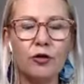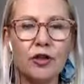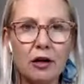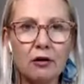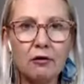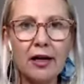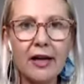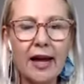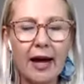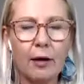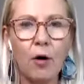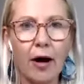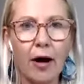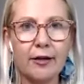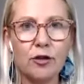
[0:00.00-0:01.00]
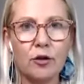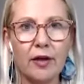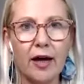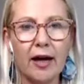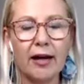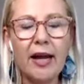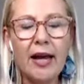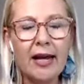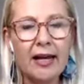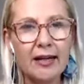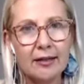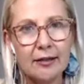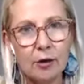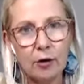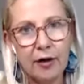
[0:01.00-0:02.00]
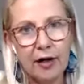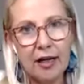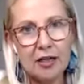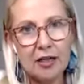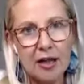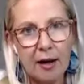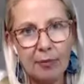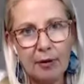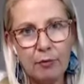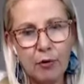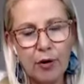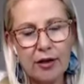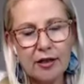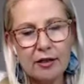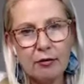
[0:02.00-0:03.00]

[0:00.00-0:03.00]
Generally, how I do that is on each tapping point.